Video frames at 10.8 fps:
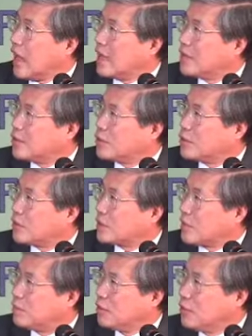And what
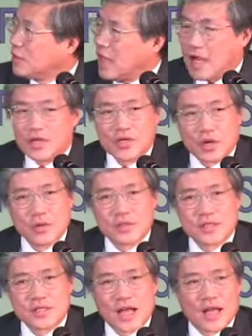the blue line
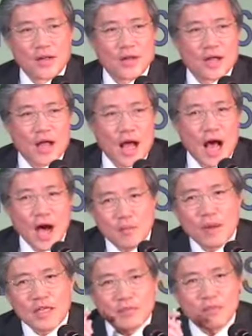shows is that how
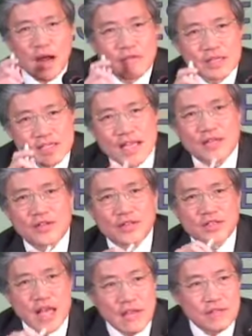much private sector
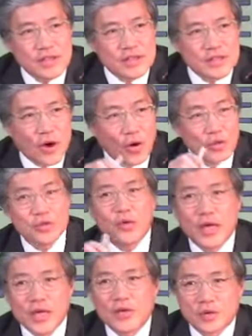savings
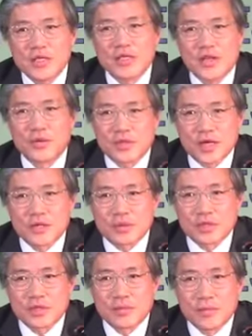also increased in those
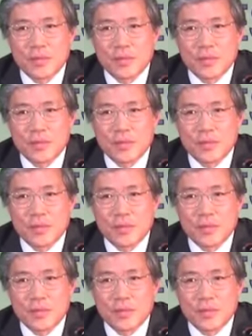countries.